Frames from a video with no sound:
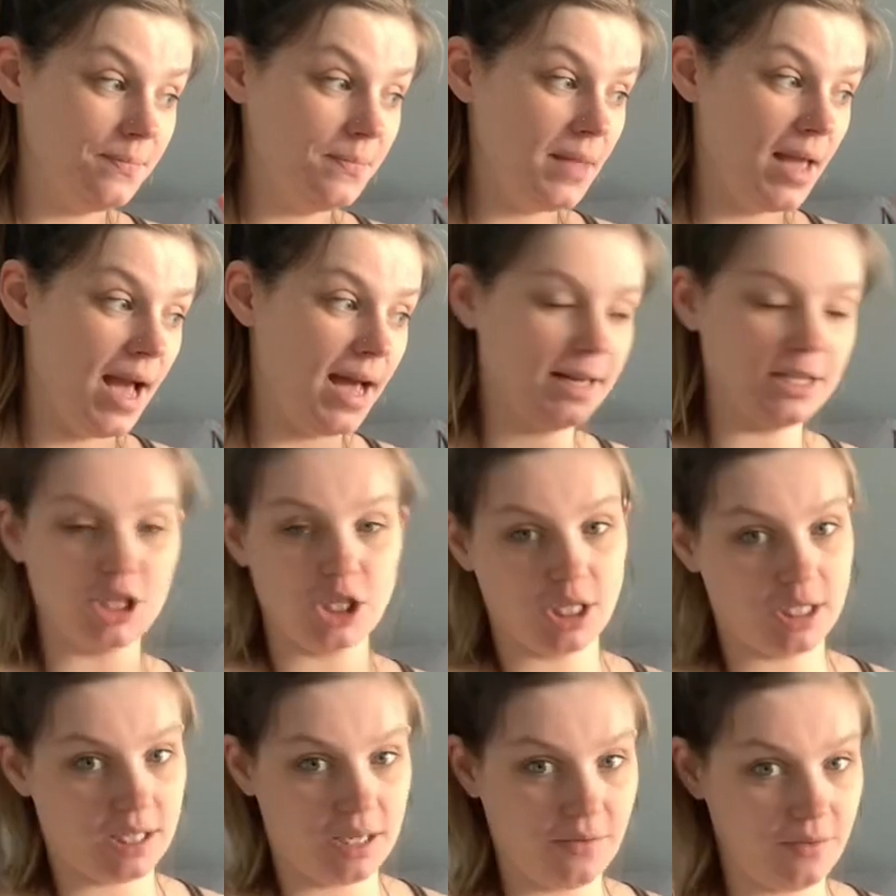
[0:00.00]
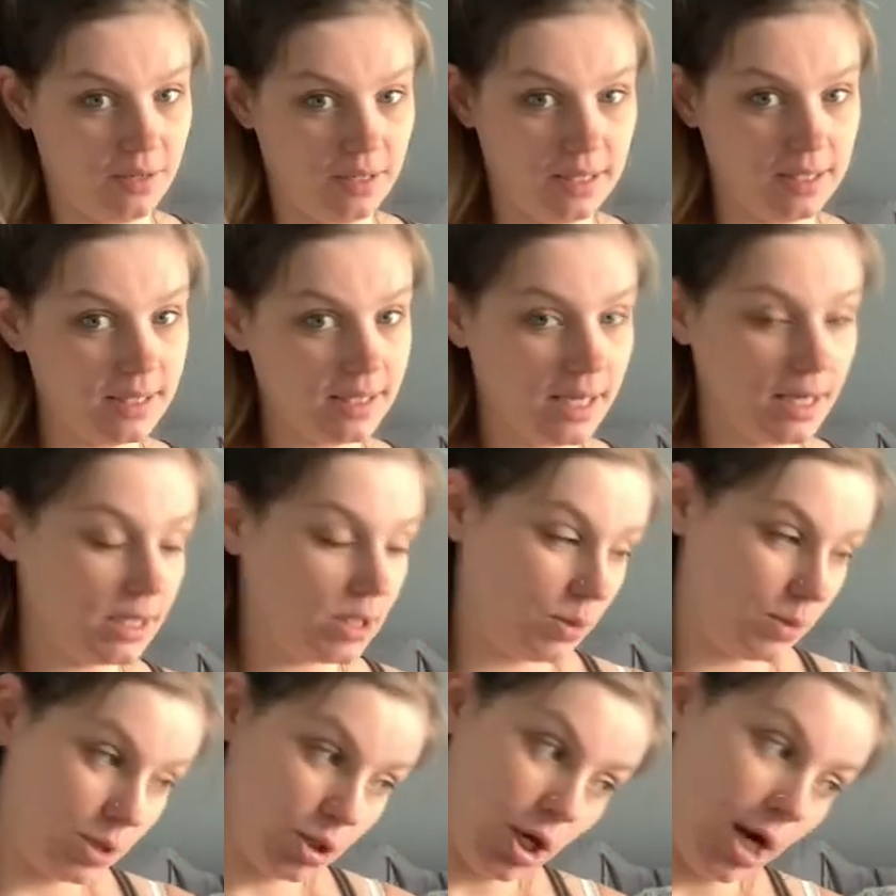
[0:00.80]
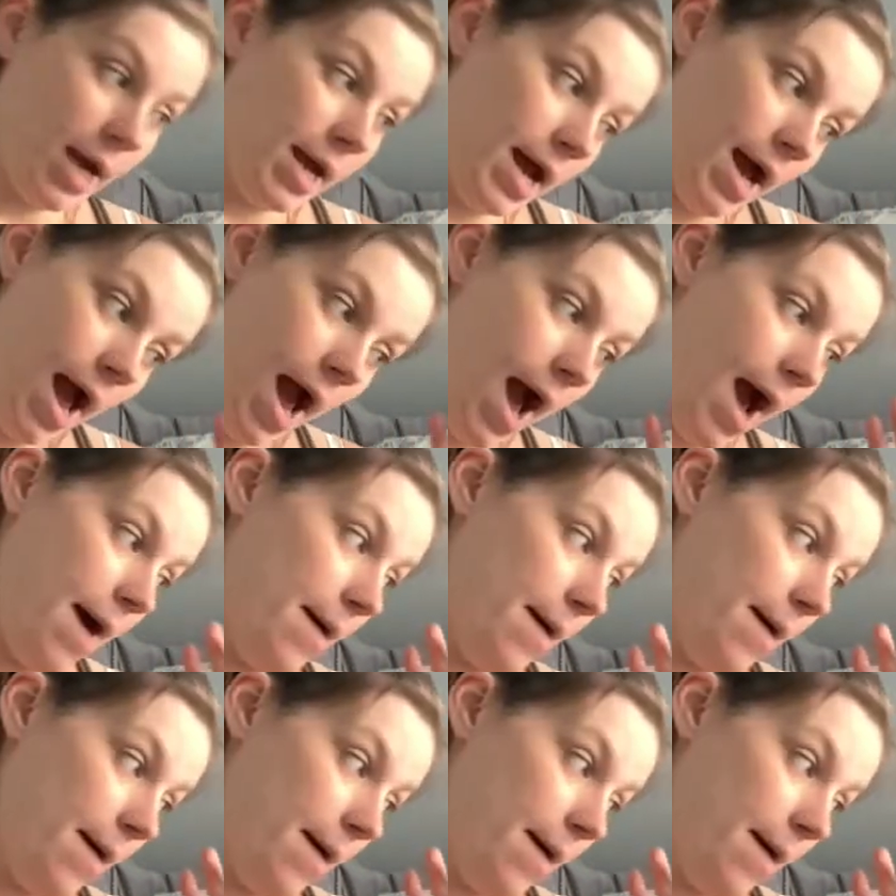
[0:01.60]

and it's just a convenience thing, so it's great.